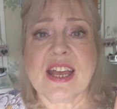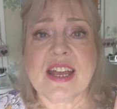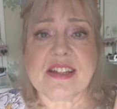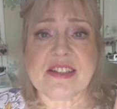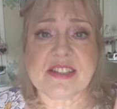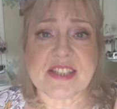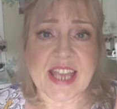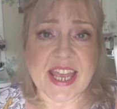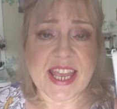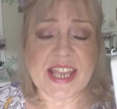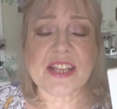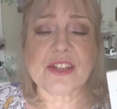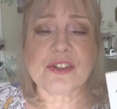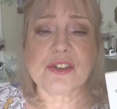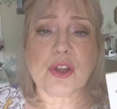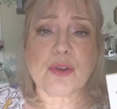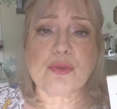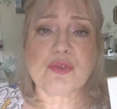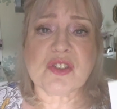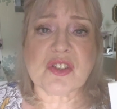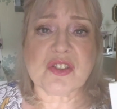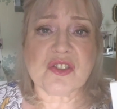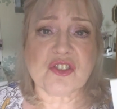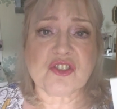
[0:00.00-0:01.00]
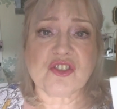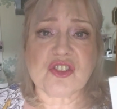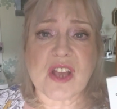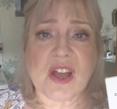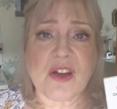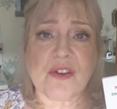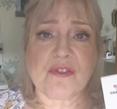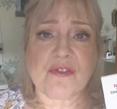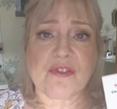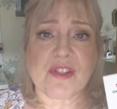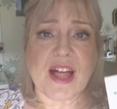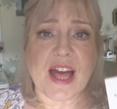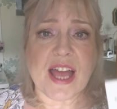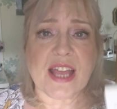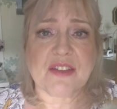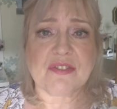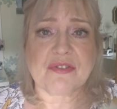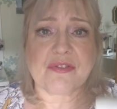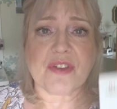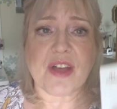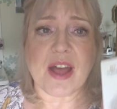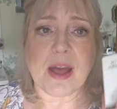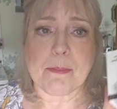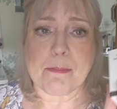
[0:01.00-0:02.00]
take note of the shelf
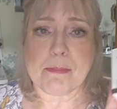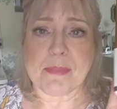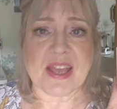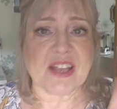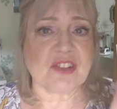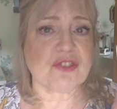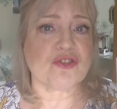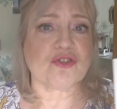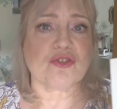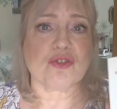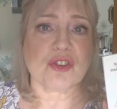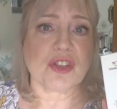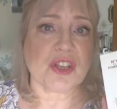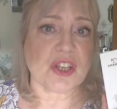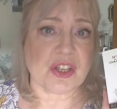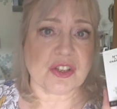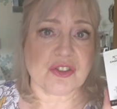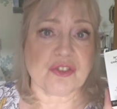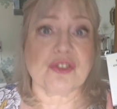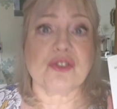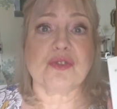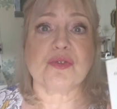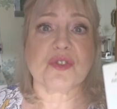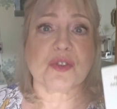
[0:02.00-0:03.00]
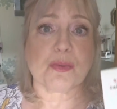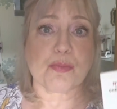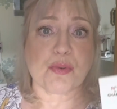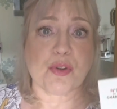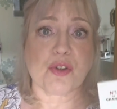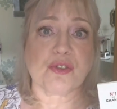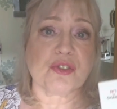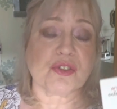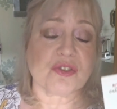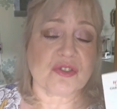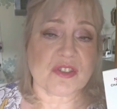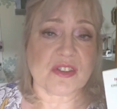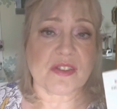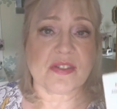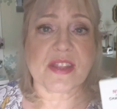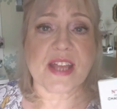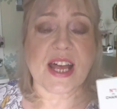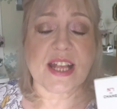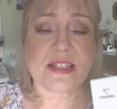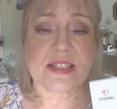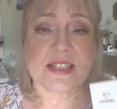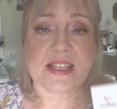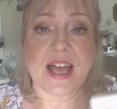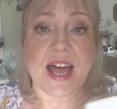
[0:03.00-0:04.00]
life and make sure you can use the product in
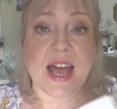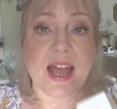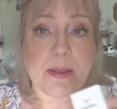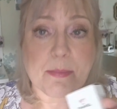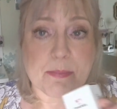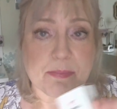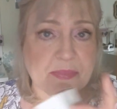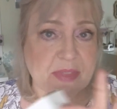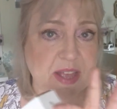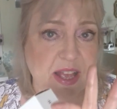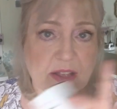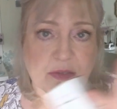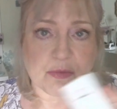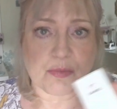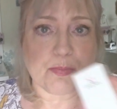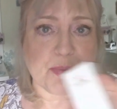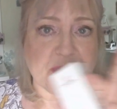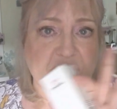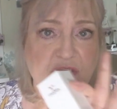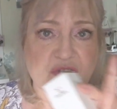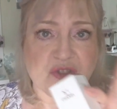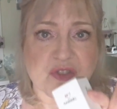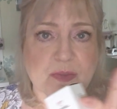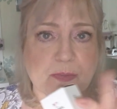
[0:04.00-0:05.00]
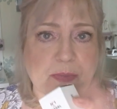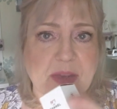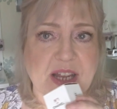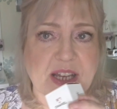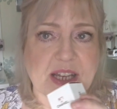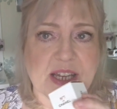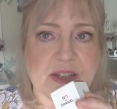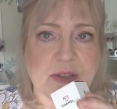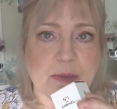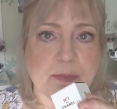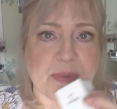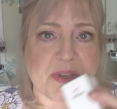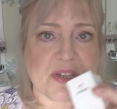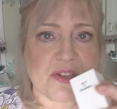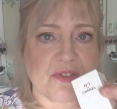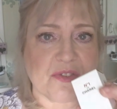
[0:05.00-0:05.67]
that time. That would be just my little bit